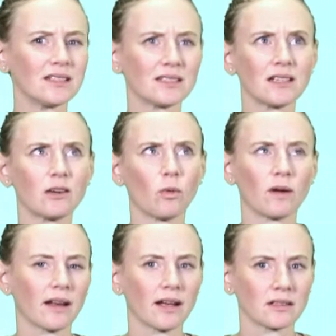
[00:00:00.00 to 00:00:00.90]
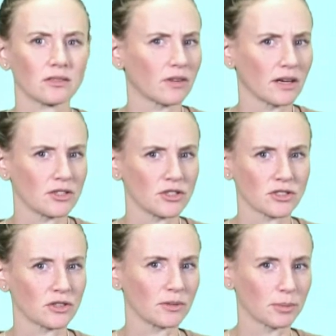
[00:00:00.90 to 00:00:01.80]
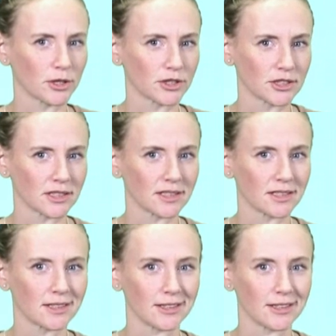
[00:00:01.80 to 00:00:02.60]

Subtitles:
think one act defines you as a good person,